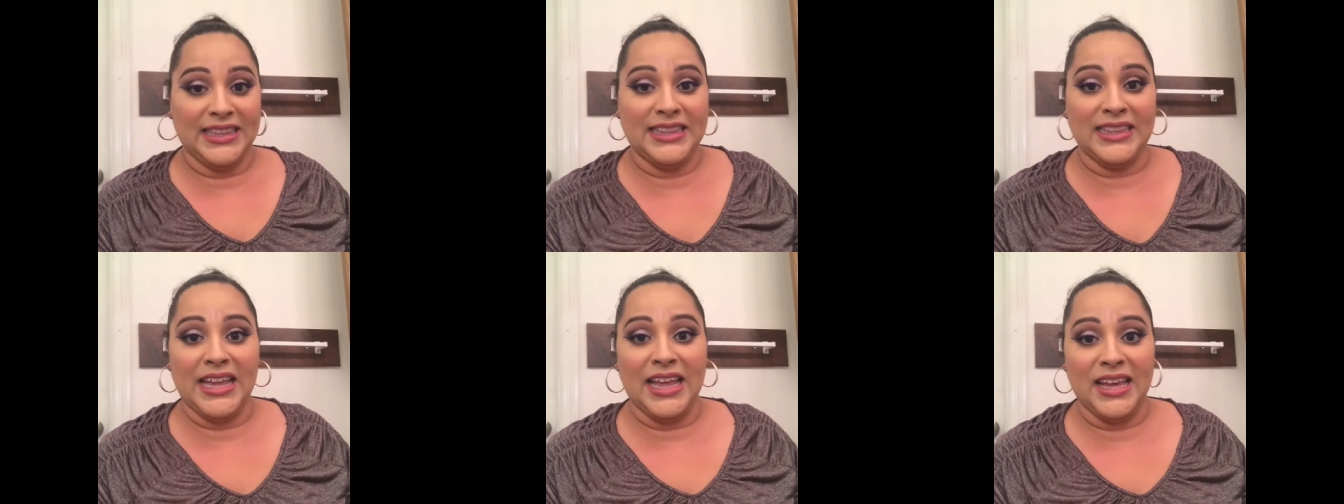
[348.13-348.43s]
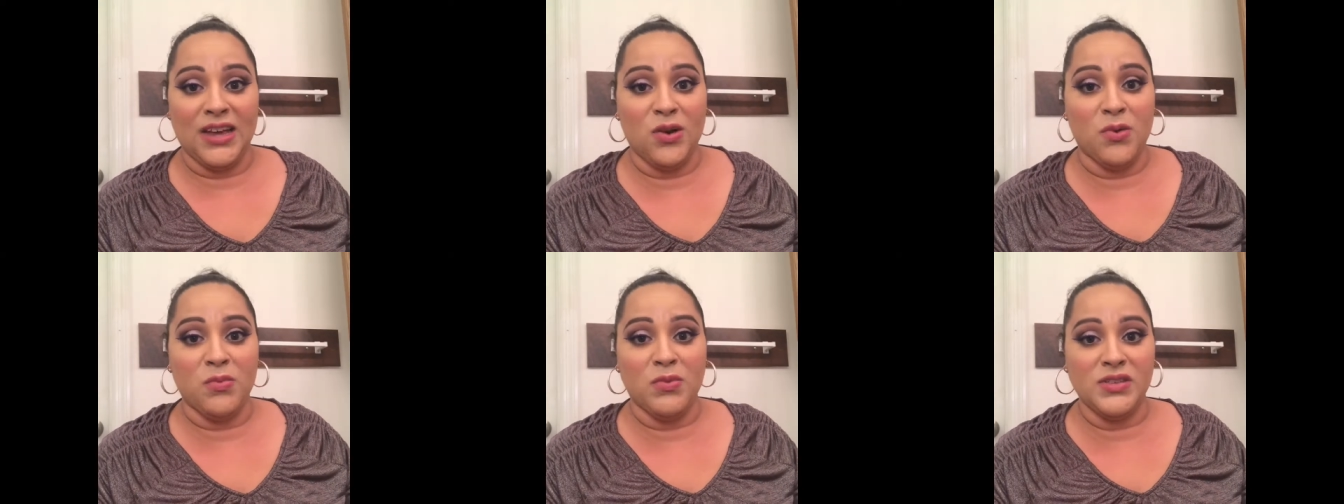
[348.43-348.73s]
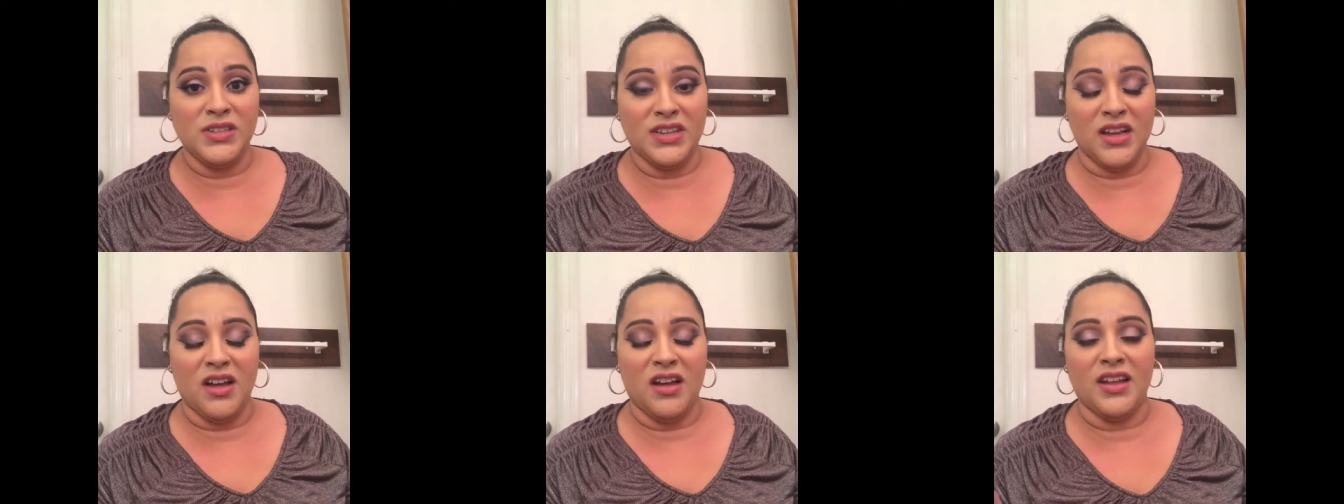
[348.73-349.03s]
like
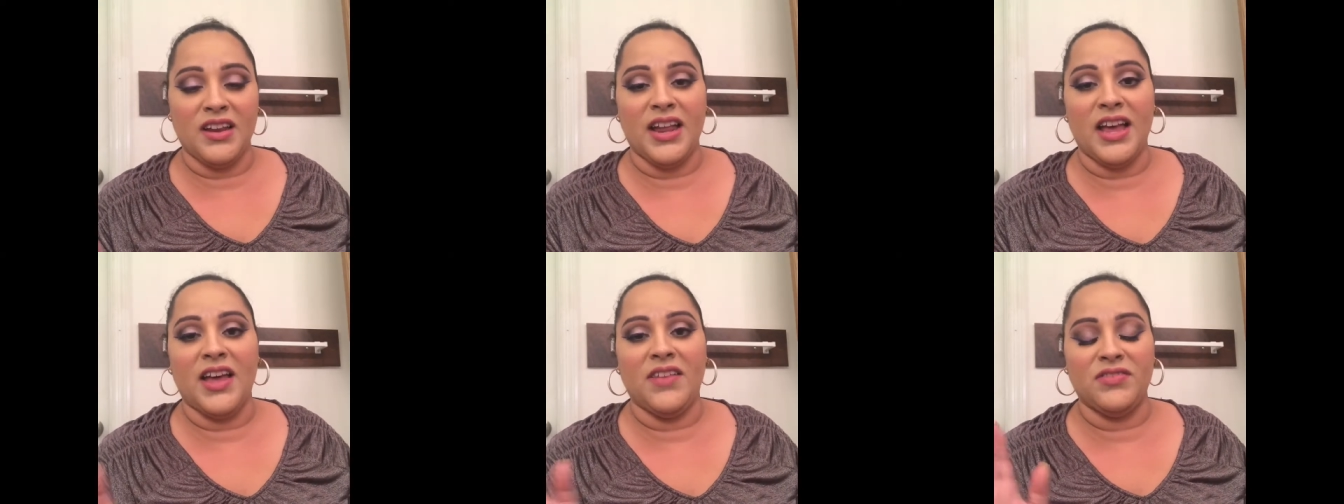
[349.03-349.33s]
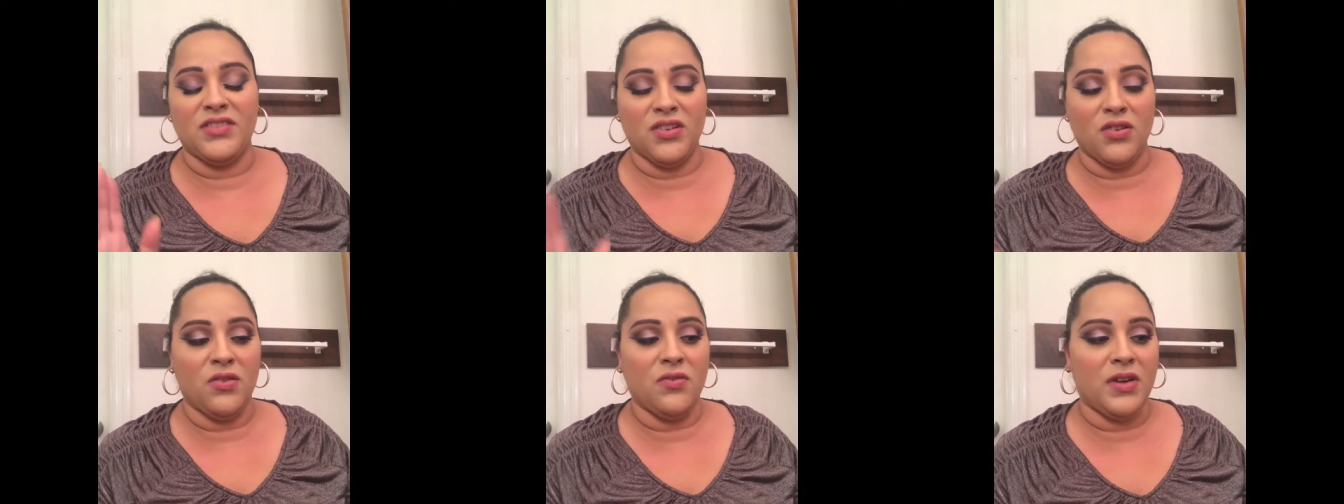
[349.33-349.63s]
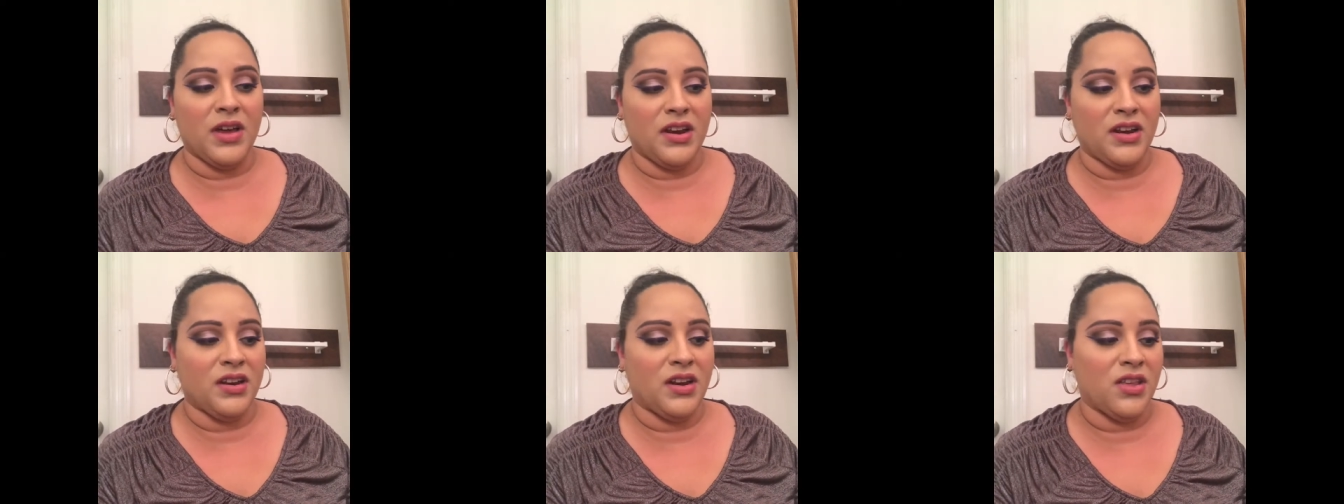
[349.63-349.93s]
almost gone i have to go
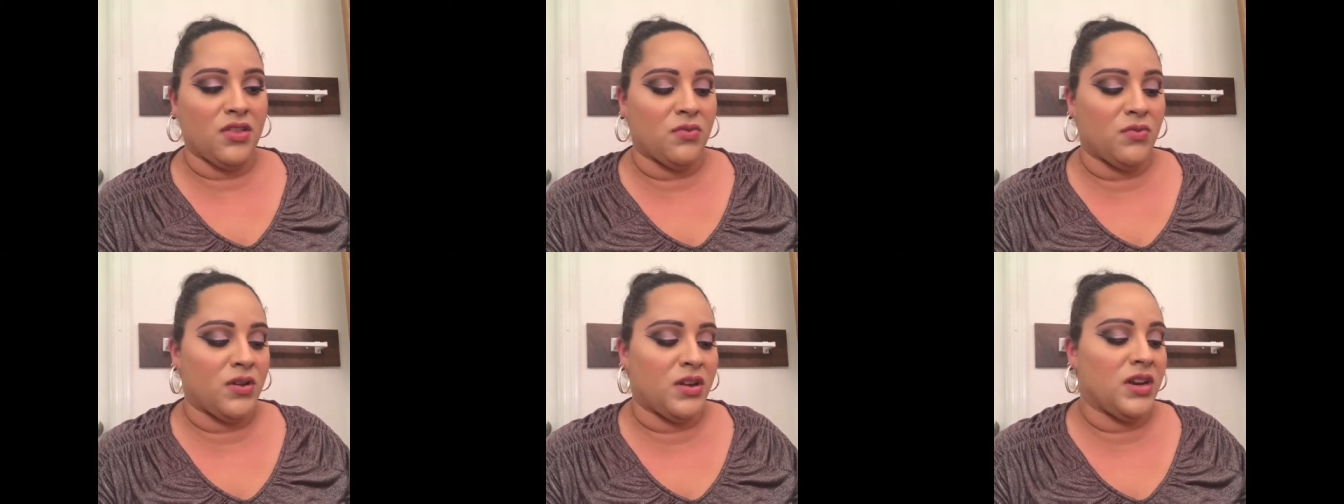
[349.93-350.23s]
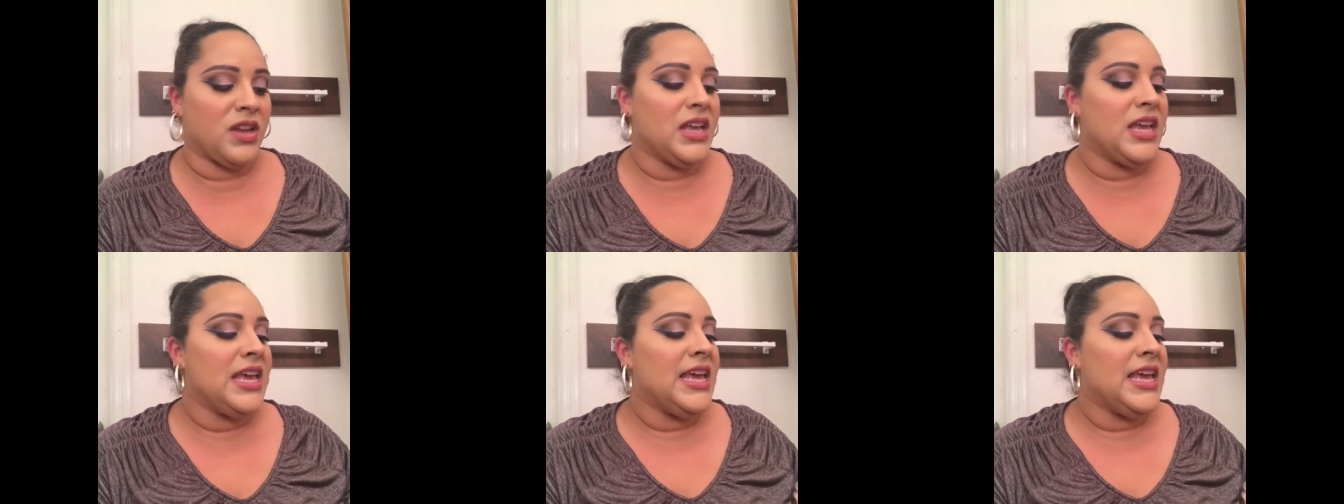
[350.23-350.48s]
get another one